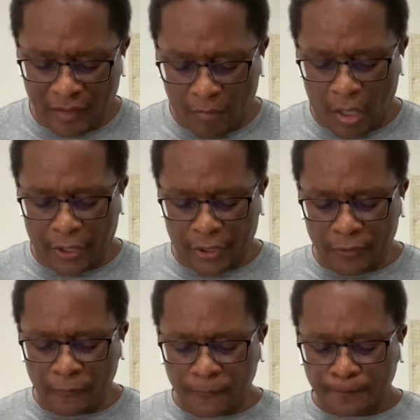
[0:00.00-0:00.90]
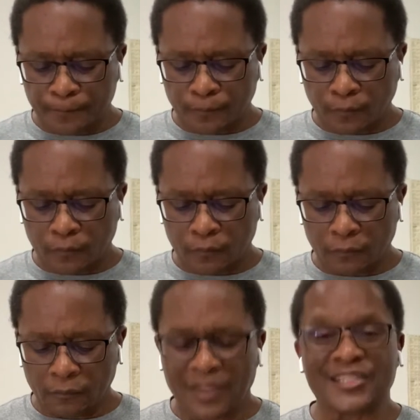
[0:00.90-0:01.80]
among you
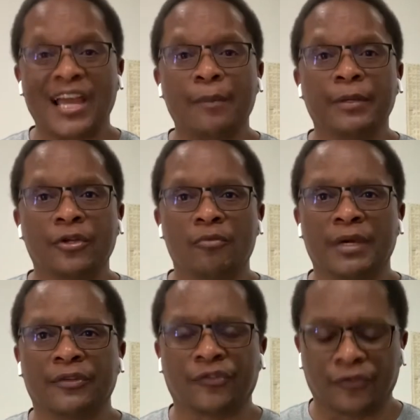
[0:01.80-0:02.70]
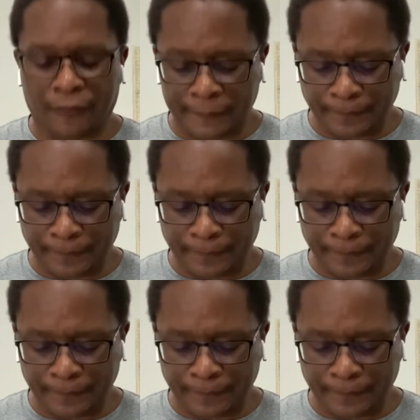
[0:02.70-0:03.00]
shall be your minister.